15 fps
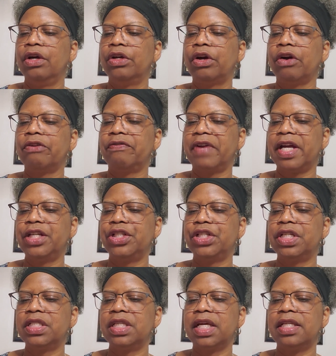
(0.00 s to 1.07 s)

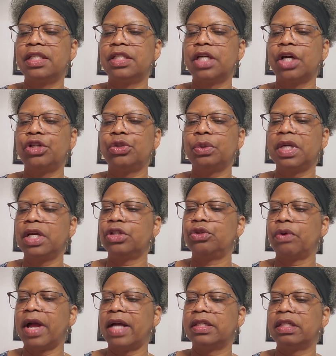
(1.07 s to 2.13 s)
Curvaceous and sexually
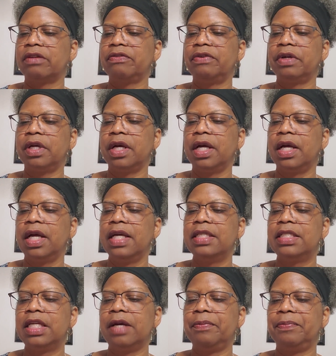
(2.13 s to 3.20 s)
attractive,
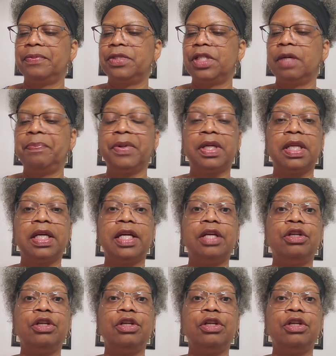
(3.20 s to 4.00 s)
typically